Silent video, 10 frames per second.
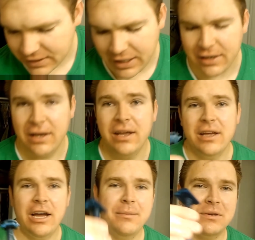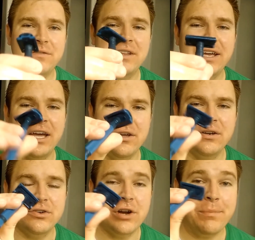I almost feel like I
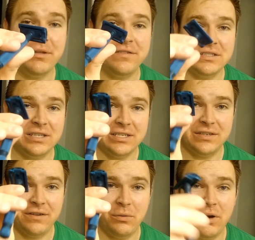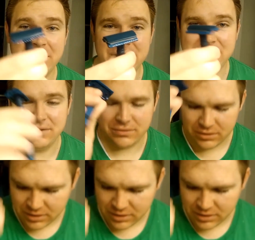couldn't drop this if I wanted to